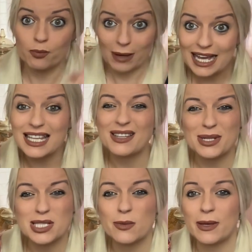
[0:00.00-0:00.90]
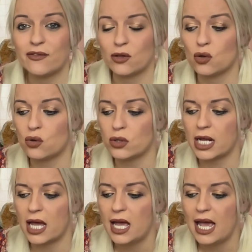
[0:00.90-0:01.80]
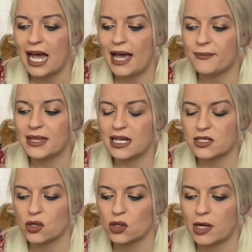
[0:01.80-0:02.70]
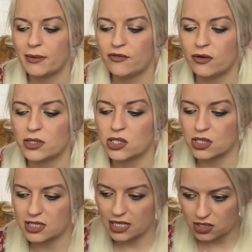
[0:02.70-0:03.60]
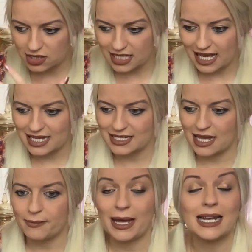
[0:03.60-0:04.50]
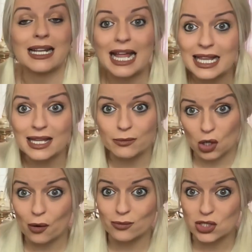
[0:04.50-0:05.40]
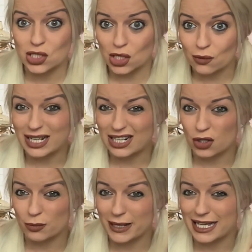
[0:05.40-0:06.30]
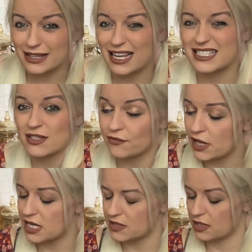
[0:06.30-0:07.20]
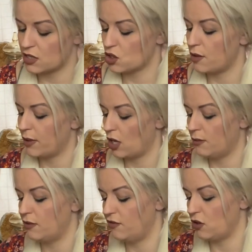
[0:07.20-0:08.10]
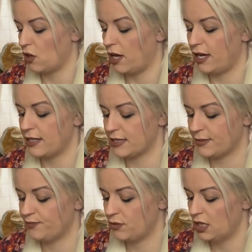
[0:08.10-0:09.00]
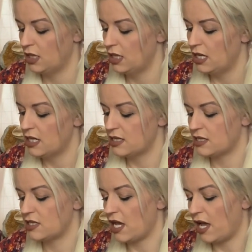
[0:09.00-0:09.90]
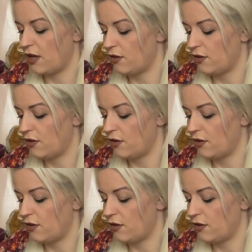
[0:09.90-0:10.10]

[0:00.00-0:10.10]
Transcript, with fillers: backing them into a bit of a corner. That song coming forward to just say, just take a step back, let them come to you a little bit. That's the first thing that's coming up with you guys. So